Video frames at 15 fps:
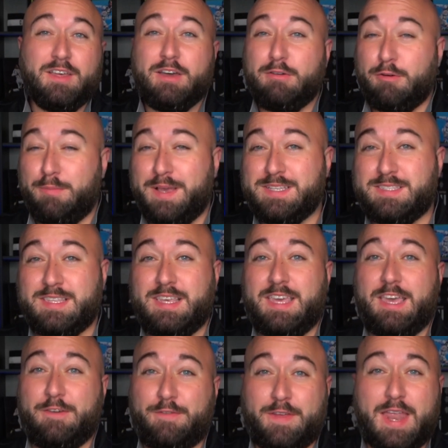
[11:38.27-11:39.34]
where basically
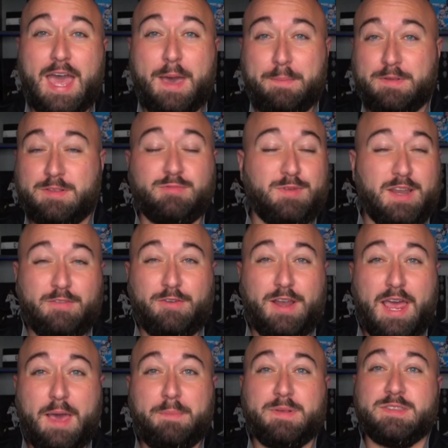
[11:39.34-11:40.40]
if it happens, whenever it
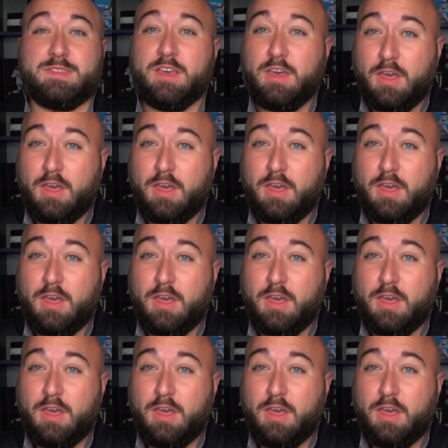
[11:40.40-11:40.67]
happens,